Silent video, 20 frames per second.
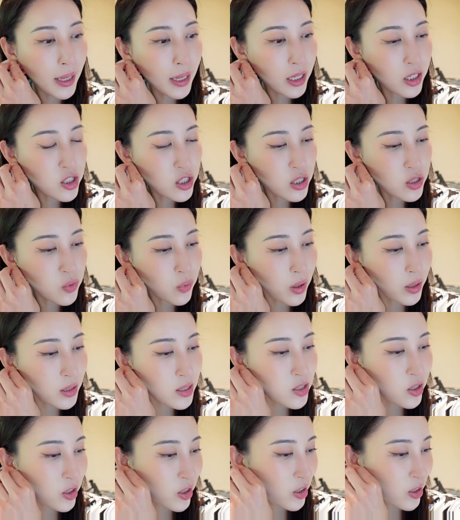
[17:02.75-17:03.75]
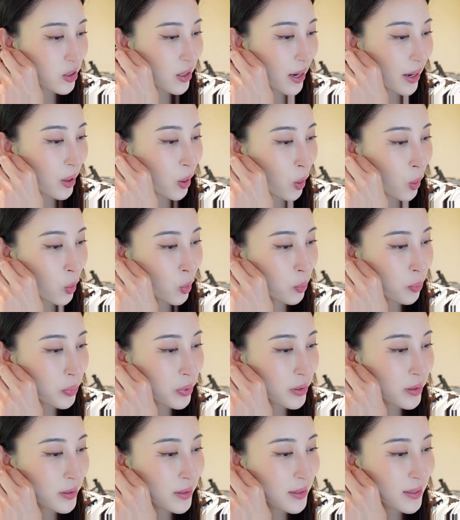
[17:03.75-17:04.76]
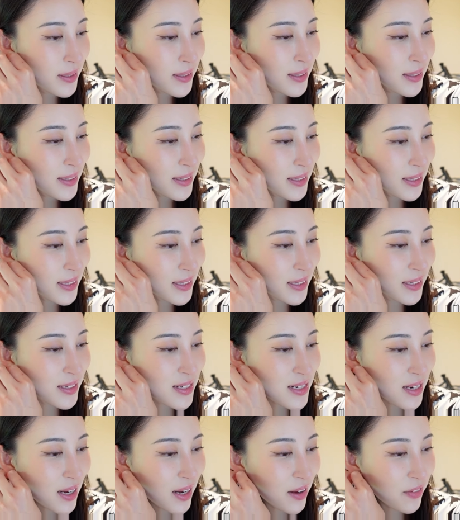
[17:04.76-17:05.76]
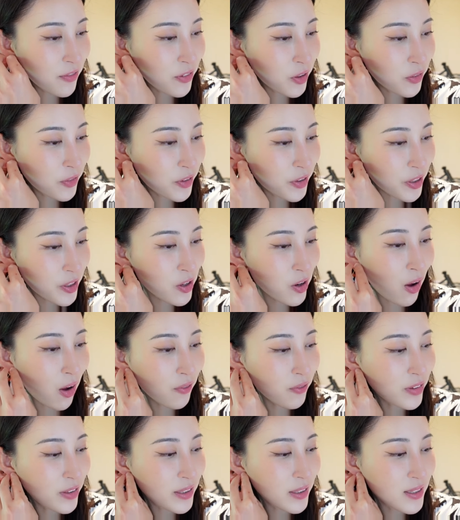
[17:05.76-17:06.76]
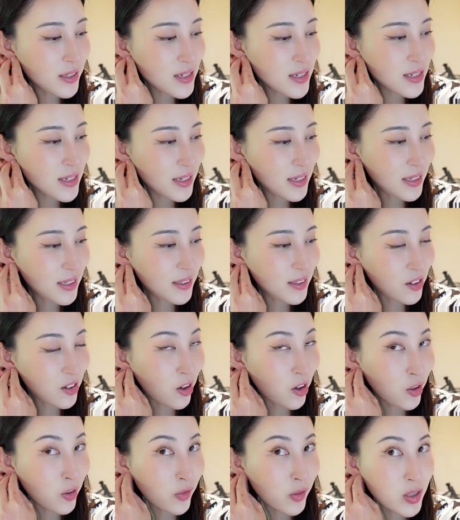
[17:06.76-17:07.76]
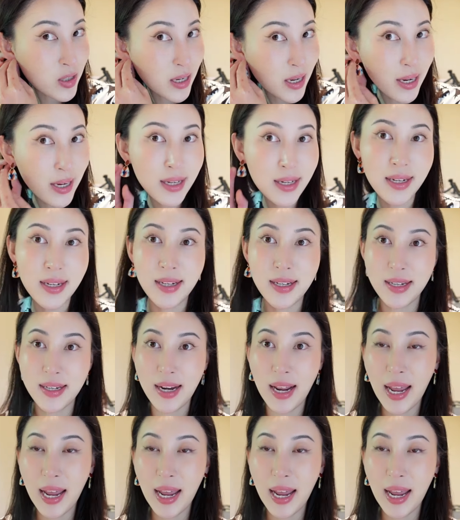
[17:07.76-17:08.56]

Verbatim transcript: age as well as her, I hope. And I feel very confident in the carnivore diet, in